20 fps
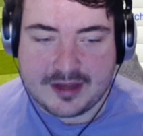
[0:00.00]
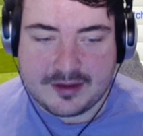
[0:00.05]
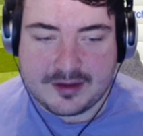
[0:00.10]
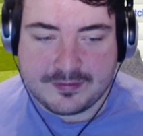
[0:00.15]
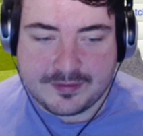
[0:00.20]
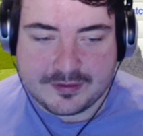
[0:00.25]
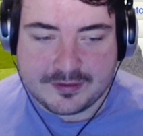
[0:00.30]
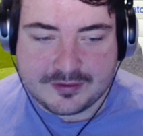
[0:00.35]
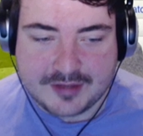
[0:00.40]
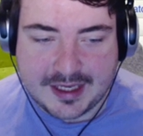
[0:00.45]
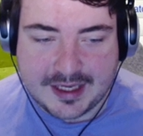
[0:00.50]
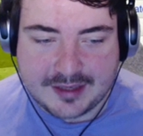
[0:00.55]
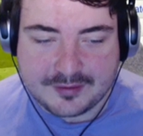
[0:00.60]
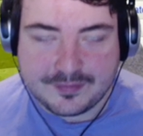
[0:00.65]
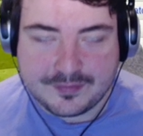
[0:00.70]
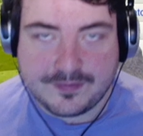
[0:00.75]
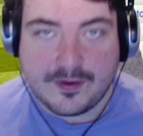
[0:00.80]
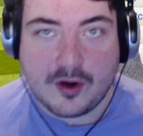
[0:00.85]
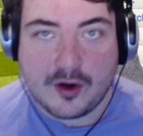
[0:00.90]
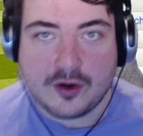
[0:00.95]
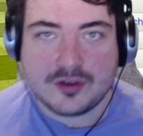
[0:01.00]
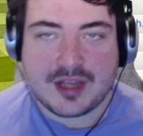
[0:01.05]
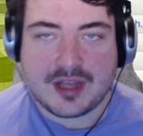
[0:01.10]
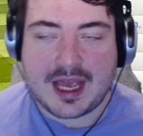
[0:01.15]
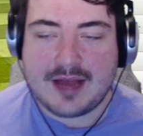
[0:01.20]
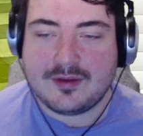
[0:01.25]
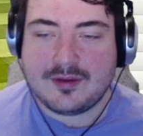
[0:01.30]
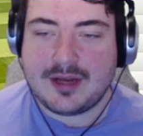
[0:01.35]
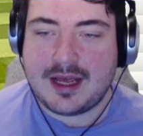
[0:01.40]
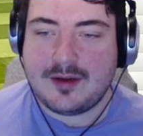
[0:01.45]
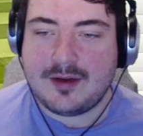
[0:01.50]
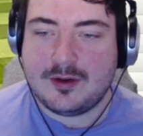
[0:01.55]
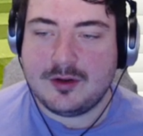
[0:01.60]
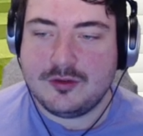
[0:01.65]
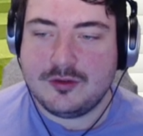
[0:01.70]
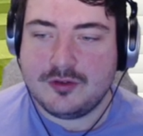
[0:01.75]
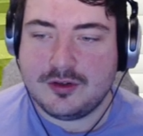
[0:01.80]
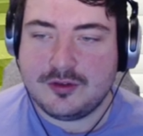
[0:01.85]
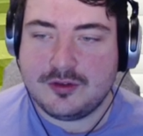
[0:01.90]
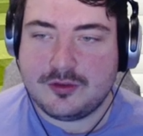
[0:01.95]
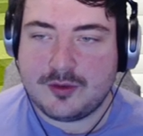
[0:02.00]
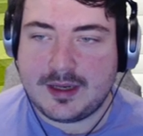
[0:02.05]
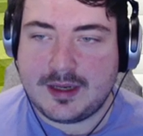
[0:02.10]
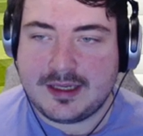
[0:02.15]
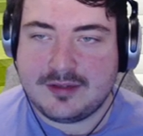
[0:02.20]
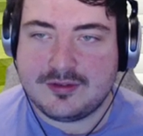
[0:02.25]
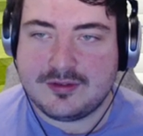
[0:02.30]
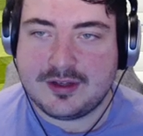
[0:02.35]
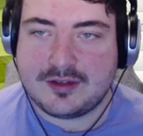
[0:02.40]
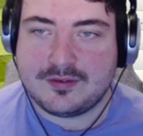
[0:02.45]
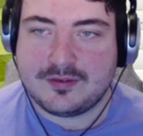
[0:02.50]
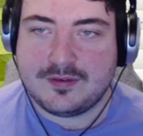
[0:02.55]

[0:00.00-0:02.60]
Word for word: out for six. Four down now. 126